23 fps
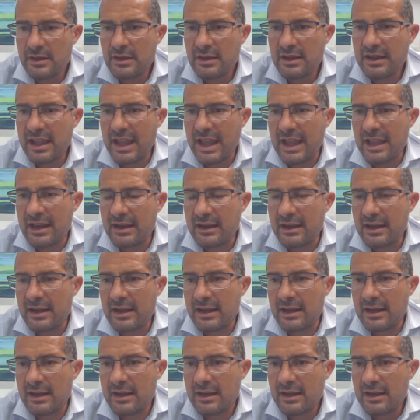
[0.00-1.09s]
can
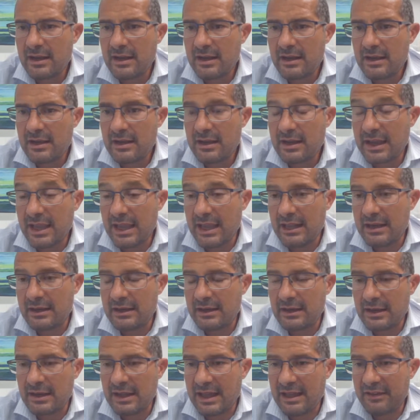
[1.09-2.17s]

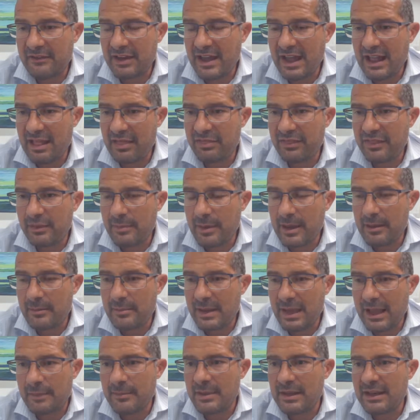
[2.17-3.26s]
have a healthy baby.
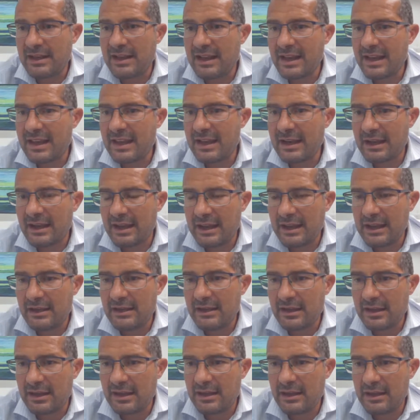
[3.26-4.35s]
I mean,
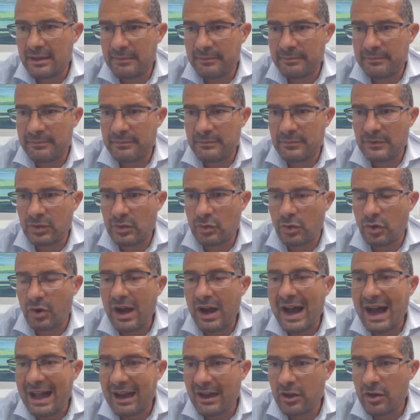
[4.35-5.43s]
clearly,
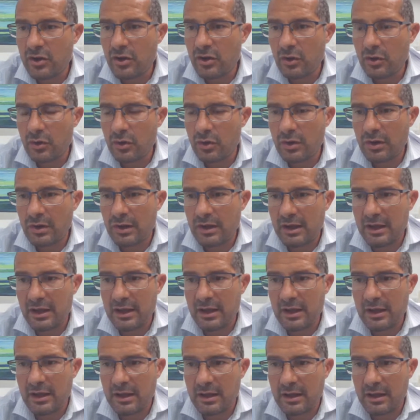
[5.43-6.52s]
alcohol
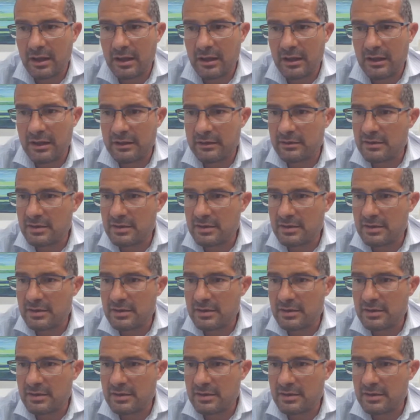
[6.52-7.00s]
and